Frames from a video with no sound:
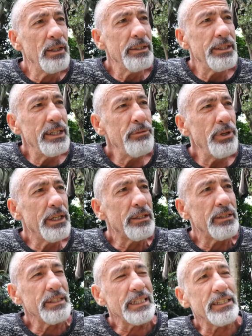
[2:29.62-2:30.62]
Then we
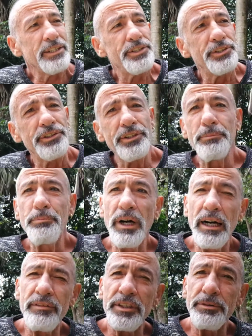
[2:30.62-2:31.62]
go into the
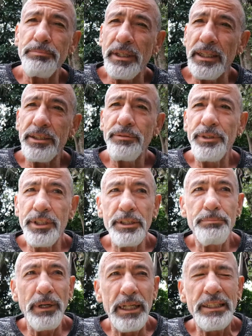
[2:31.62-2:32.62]
private space, which is
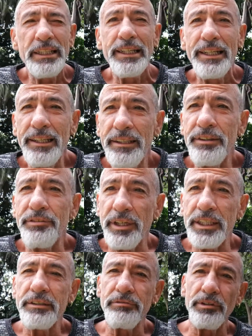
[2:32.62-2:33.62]
basically the
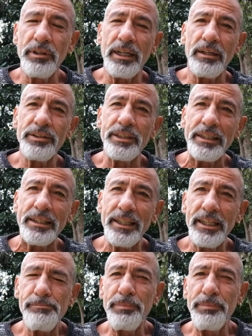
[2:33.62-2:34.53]
rest of your house, okay?